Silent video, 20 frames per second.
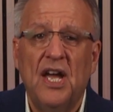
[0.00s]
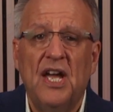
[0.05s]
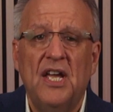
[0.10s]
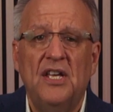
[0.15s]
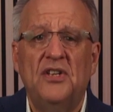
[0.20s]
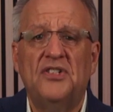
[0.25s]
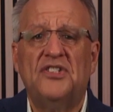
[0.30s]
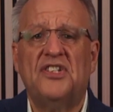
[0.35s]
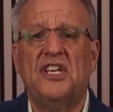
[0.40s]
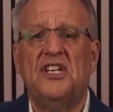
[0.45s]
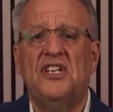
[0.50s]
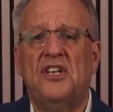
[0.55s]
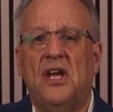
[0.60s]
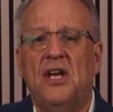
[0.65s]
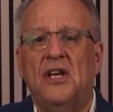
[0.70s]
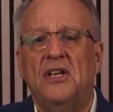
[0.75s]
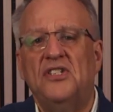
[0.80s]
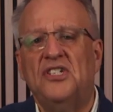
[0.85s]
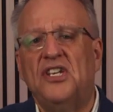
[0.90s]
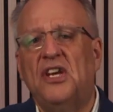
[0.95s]
You see,
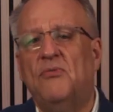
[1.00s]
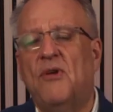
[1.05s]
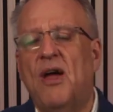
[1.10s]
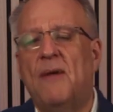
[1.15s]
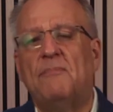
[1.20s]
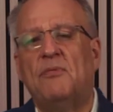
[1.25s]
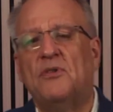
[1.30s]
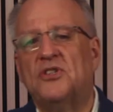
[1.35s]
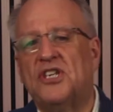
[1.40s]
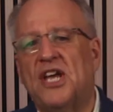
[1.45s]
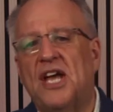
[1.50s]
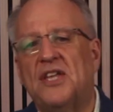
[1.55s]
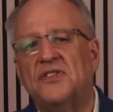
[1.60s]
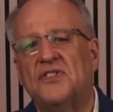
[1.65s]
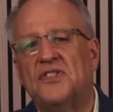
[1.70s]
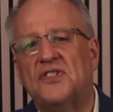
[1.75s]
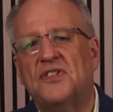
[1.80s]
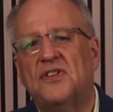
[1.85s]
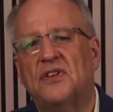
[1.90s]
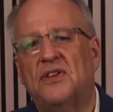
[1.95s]
she
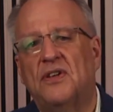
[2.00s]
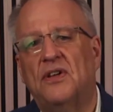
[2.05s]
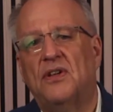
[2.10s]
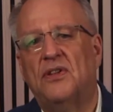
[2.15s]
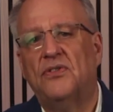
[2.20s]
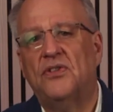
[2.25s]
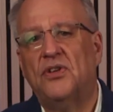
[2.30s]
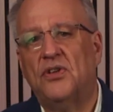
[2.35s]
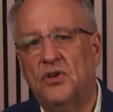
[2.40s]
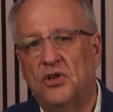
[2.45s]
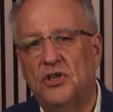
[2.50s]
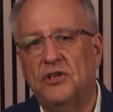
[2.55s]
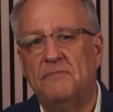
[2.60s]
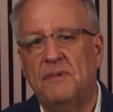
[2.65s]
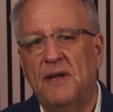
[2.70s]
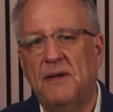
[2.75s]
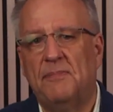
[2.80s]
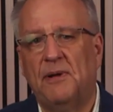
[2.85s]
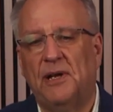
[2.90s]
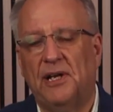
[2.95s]
represents the good
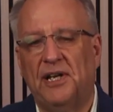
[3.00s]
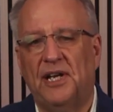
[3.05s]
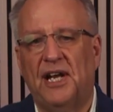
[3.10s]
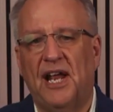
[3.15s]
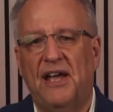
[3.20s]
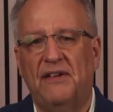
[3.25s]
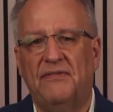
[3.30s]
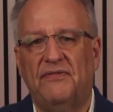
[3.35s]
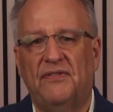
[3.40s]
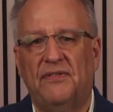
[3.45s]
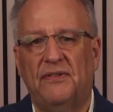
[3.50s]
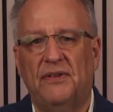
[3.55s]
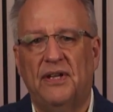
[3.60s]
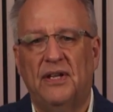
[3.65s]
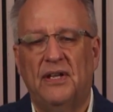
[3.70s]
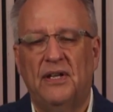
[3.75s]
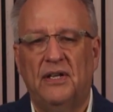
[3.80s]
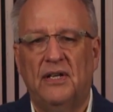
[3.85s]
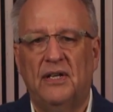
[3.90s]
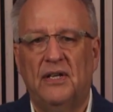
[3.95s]
people in life.
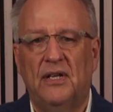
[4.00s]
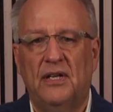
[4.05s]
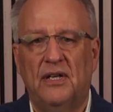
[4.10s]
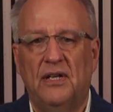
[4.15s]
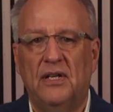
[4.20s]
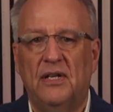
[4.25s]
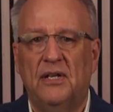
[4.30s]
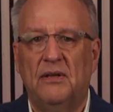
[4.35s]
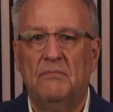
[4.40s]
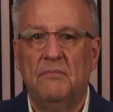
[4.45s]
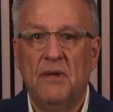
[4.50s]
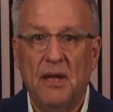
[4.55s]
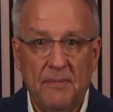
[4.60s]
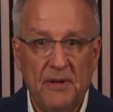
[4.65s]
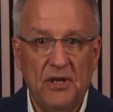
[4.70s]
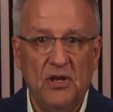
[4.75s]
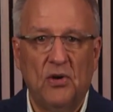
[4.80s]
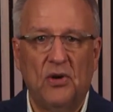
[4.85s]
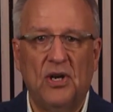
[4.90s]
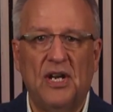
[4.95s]
Maybe
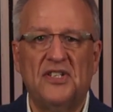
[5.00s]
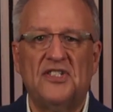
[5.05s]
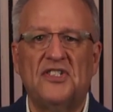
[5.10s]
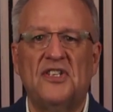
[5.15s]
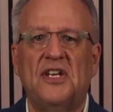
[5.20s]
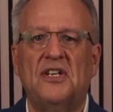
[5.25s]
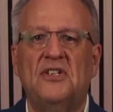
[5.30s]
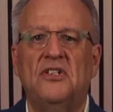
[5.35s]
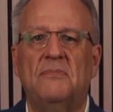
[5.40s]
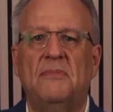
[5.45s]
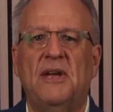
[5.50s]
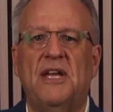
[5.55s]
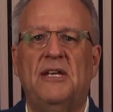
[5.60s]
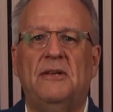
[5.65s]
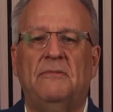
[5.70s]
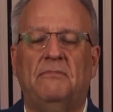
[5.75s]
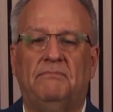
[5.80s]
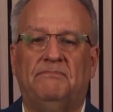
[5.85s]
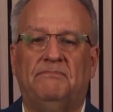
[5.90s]
you're listening to me.